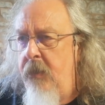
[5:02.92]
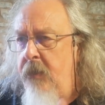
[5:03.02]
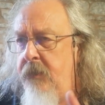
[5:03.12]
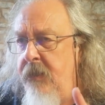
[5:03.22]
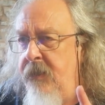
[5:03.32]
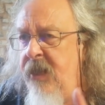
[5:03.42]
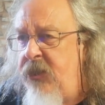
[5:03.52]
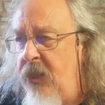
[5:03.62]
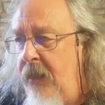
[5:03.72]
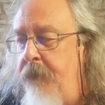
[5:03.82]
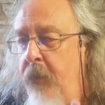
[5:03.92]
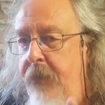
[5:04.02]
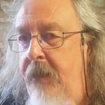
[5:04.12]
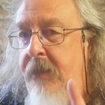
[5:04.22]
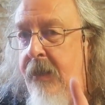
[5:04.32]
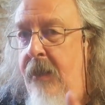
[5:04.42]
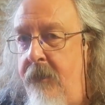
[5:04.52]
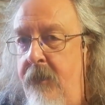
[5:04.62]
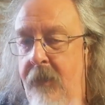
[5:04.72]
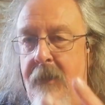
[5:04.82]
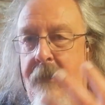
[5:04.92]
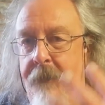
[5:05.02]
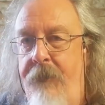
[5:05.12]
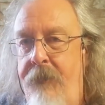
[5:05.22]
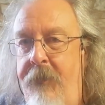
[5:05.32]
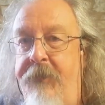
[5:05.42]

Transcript: initially, but then you get the